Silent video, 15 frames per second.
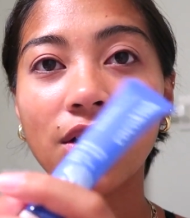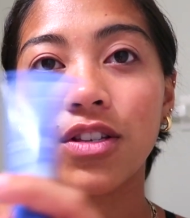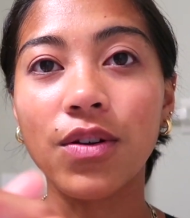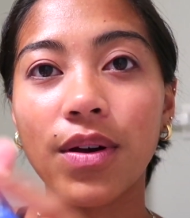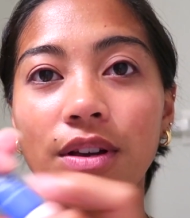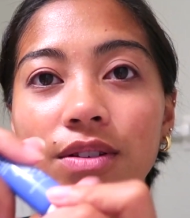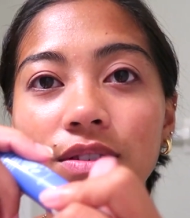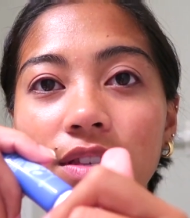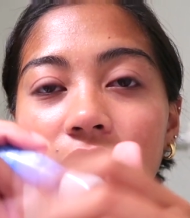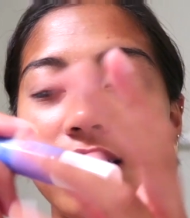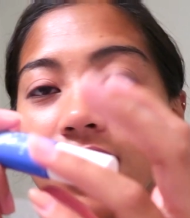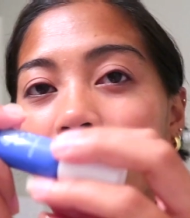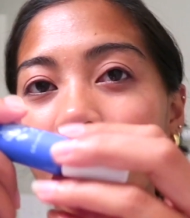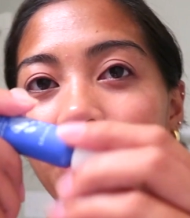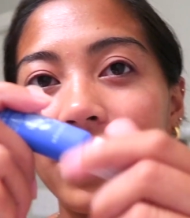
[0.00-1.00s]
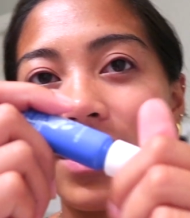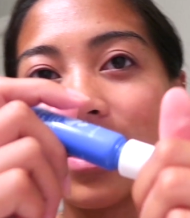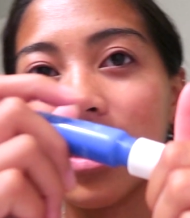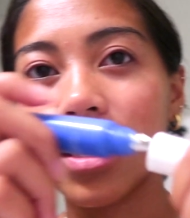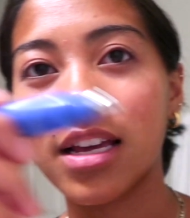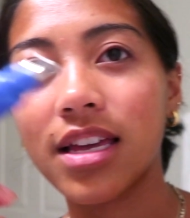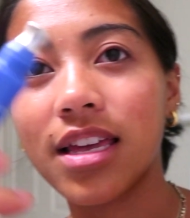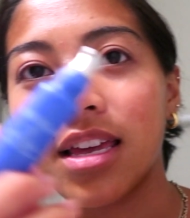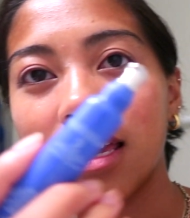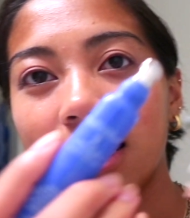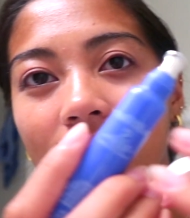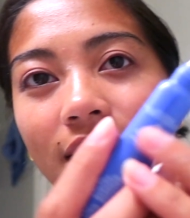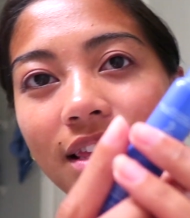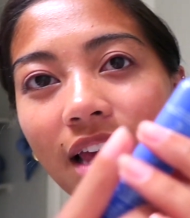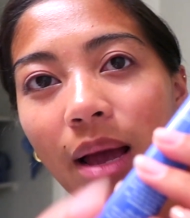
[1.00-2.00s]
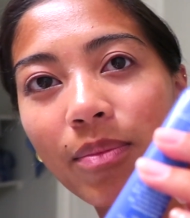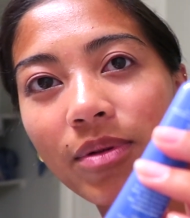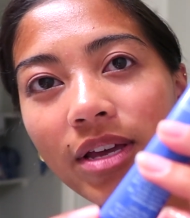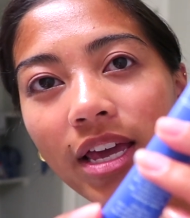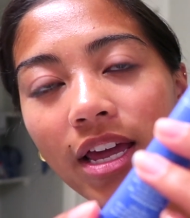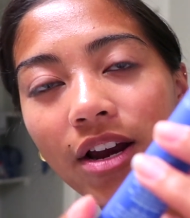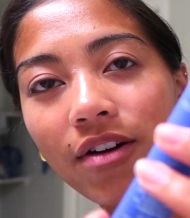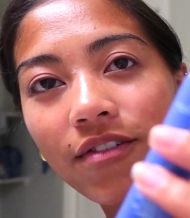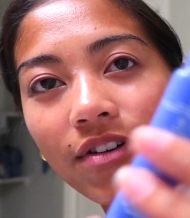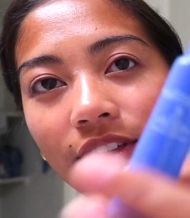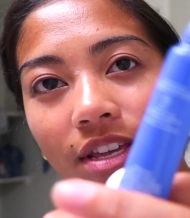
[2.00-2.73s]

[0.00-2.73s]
So I use this. I really like the applicator for